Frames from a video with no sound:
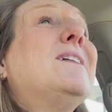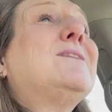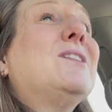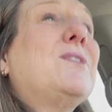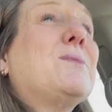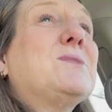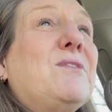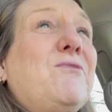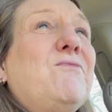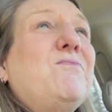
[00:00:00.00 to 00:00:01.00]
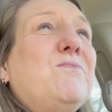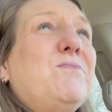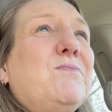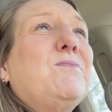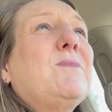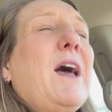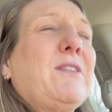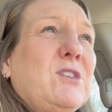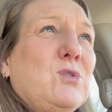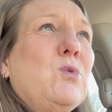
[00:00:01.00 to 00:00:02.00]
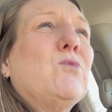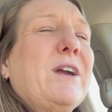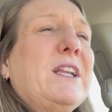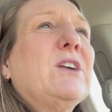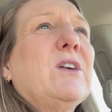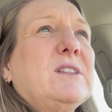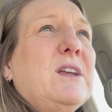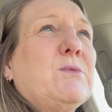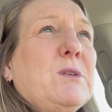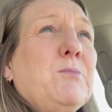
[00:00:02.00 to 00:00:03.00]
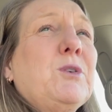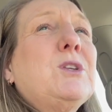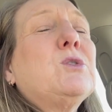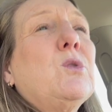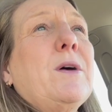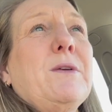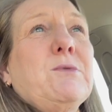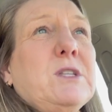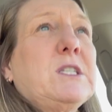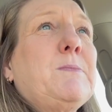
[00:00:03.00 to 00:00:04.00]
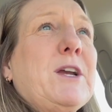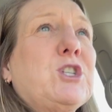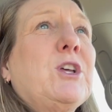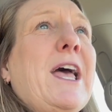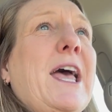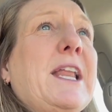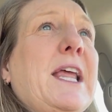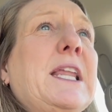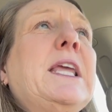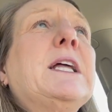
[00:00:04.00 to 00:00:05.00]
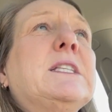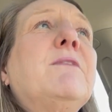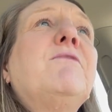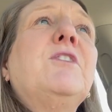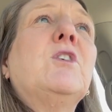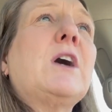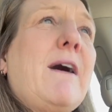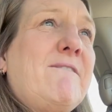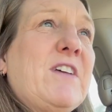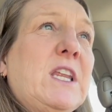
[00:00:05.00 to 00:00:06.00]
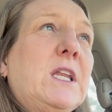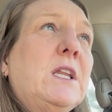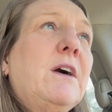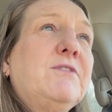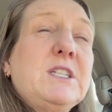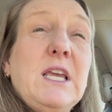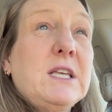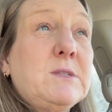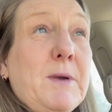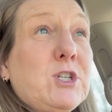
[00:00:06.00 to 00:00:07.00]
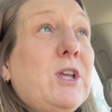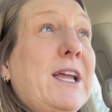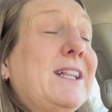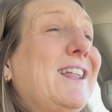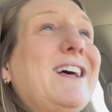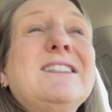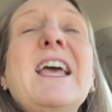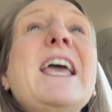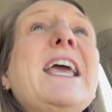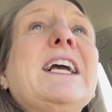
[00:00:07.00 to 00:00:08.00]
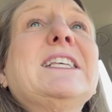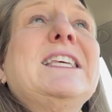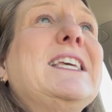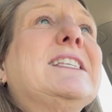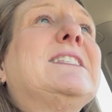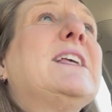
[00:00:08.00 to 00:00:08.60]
So there was at the school right near us, there was a preschool and there was a special ed, and he doesn't feel confident enough to take a special ed class because he